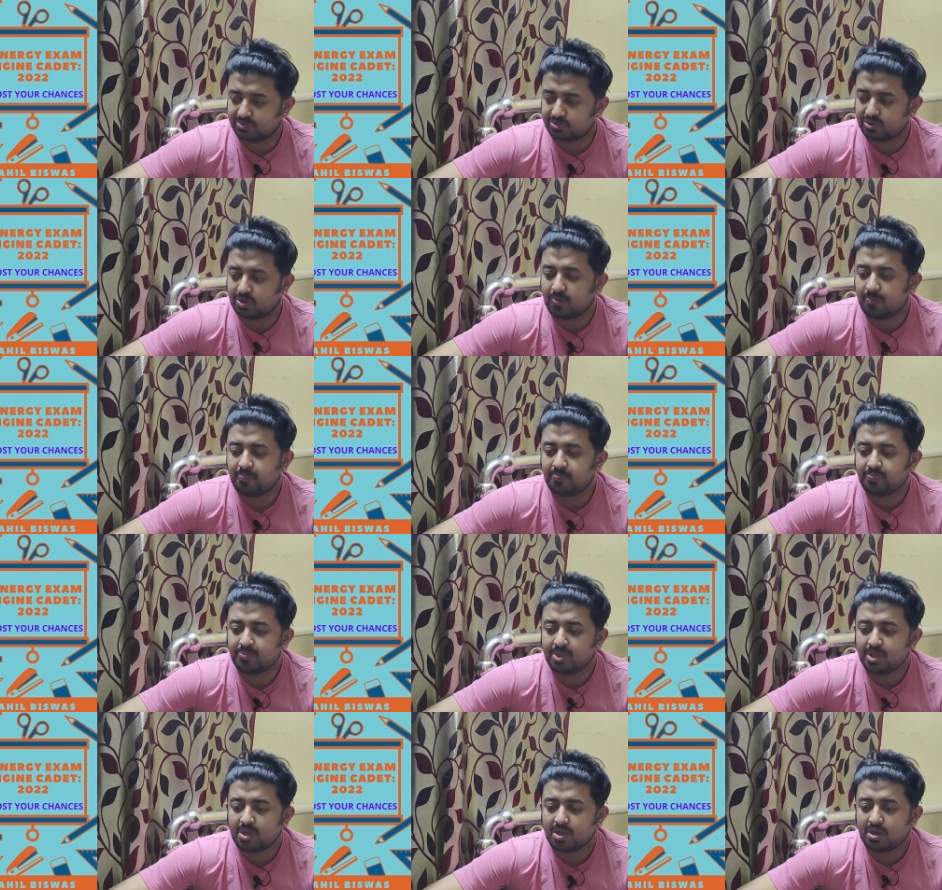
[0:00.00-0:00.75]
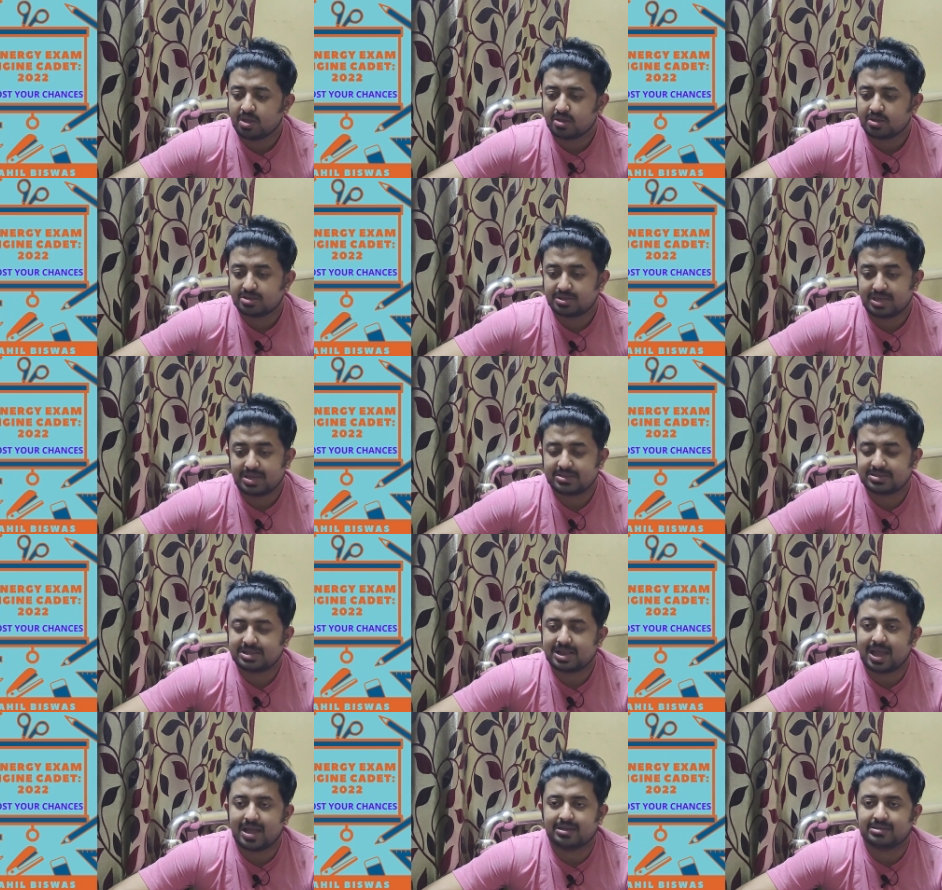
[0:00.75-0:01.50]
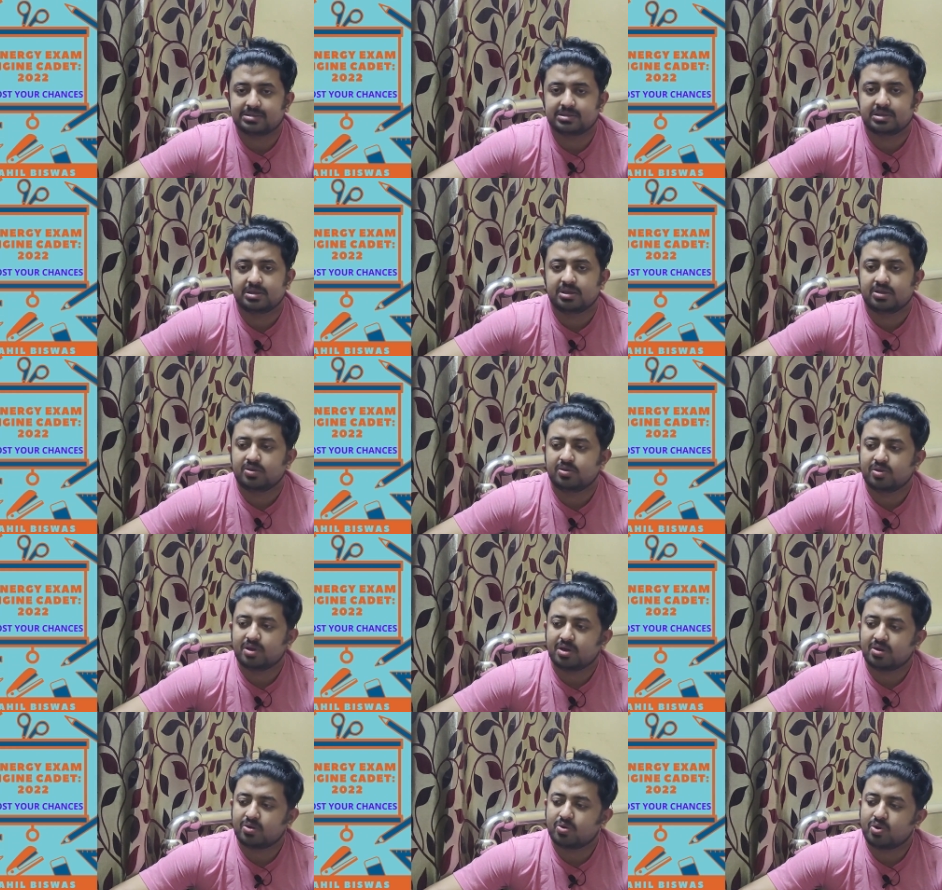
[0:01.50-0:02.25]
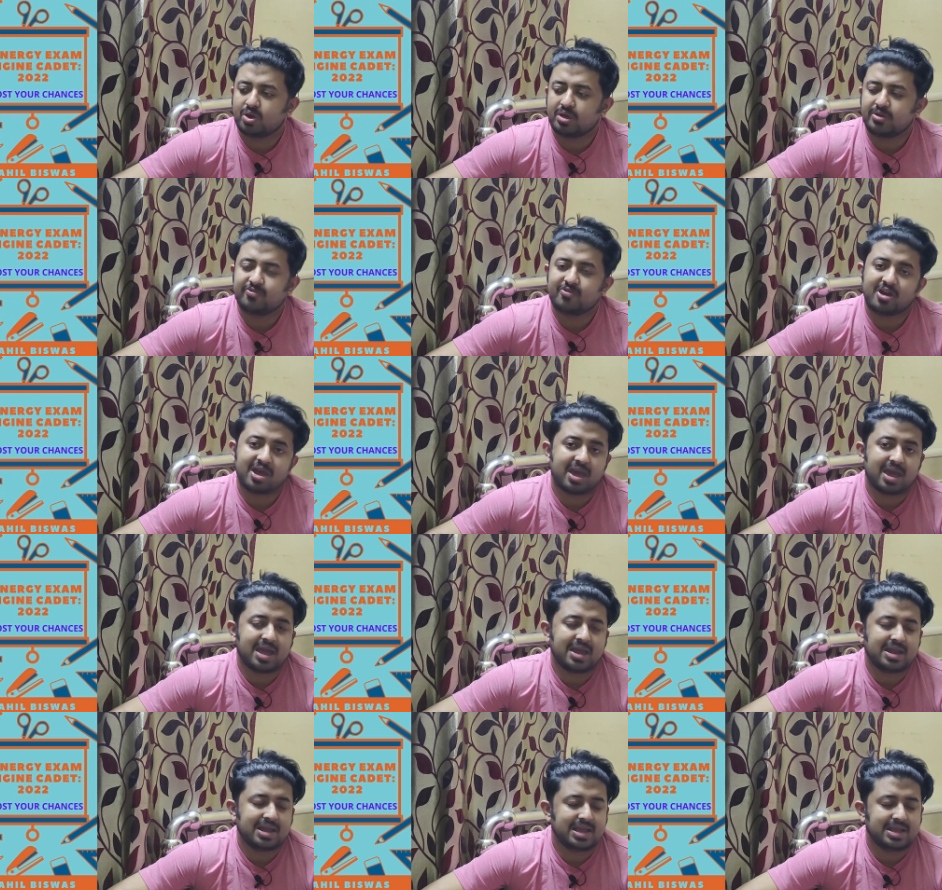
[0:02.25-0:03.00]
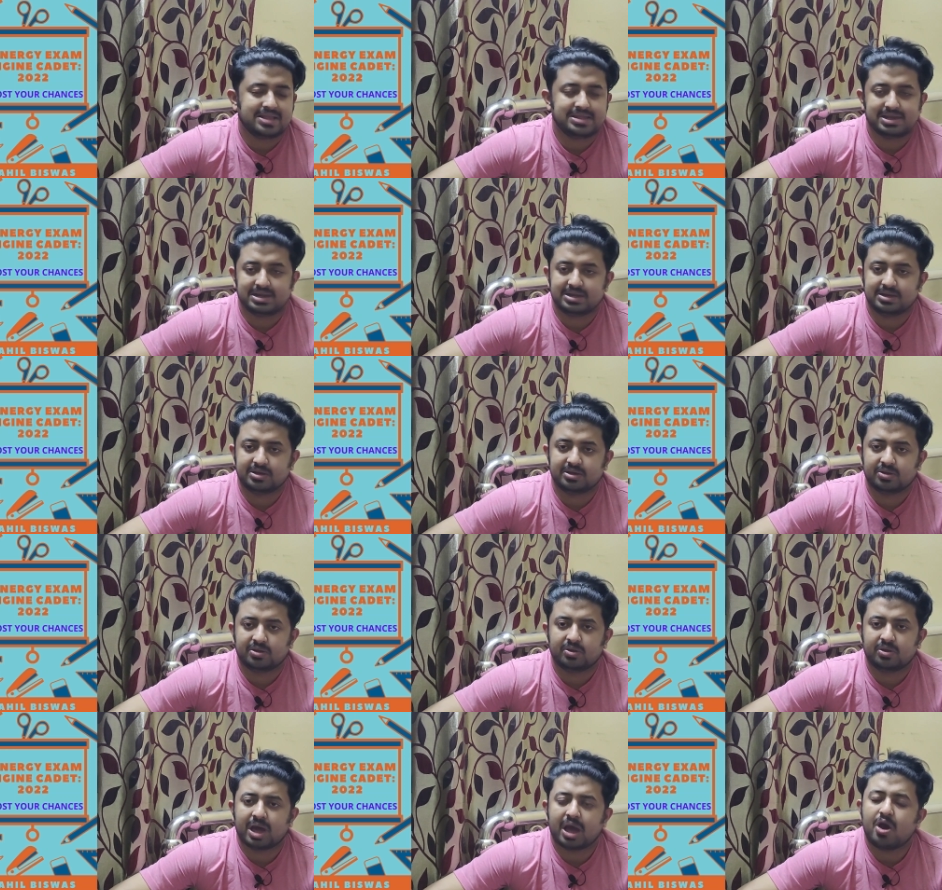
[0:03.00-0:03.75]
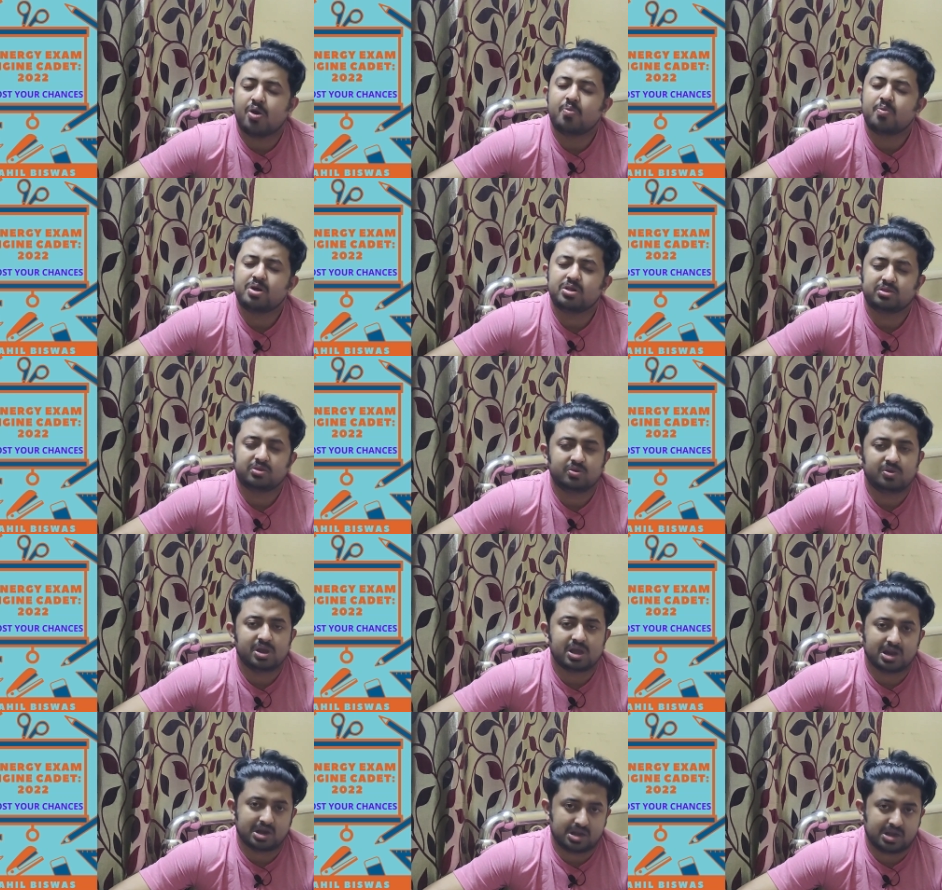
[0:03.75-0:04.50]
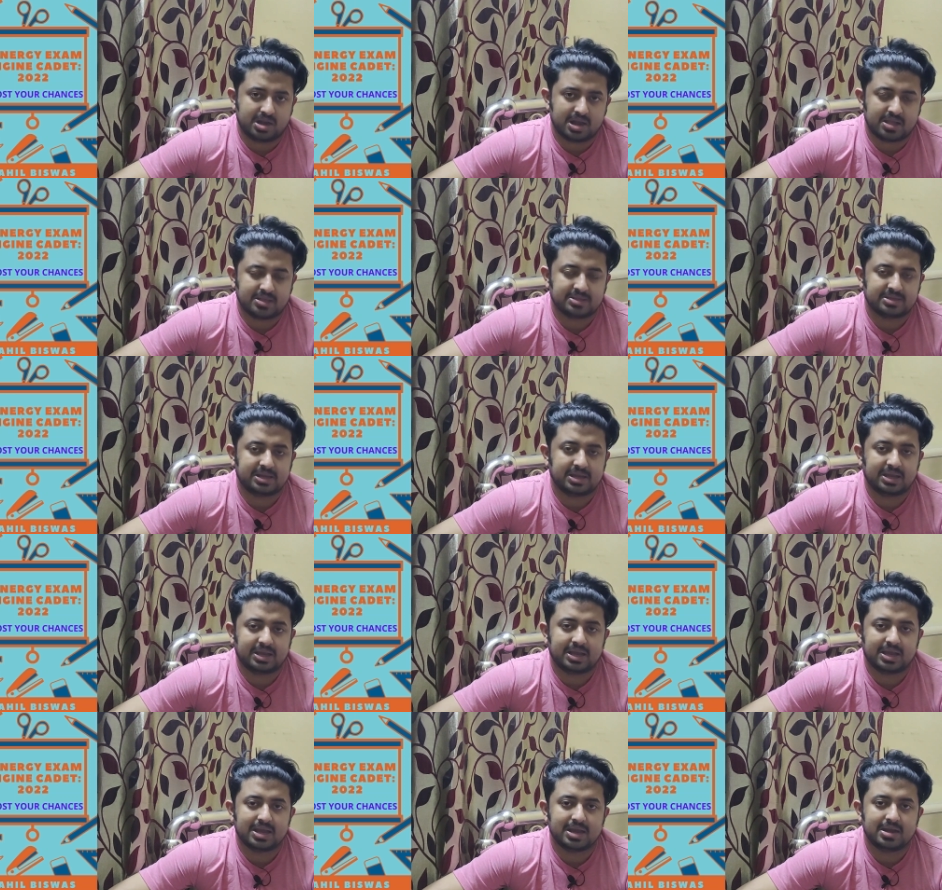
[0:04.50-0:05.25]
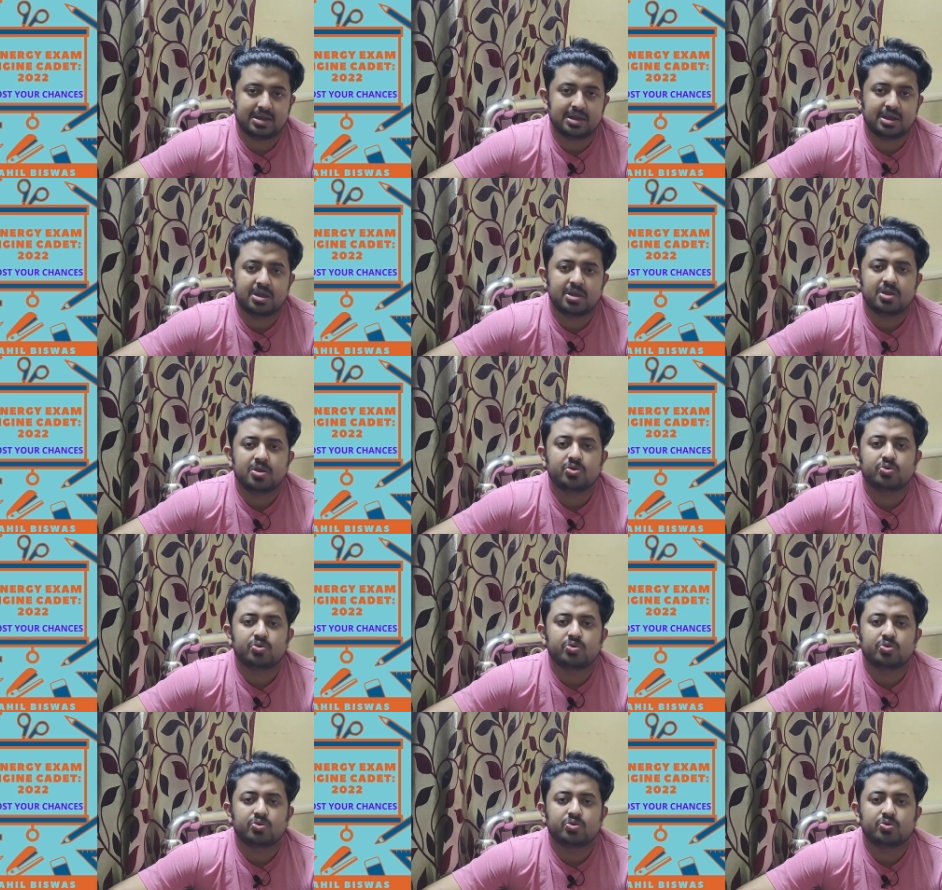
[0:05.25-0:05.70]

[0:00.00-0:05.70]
So 6 lakhs. you are going via an agent, how much you learn as a tech carrot?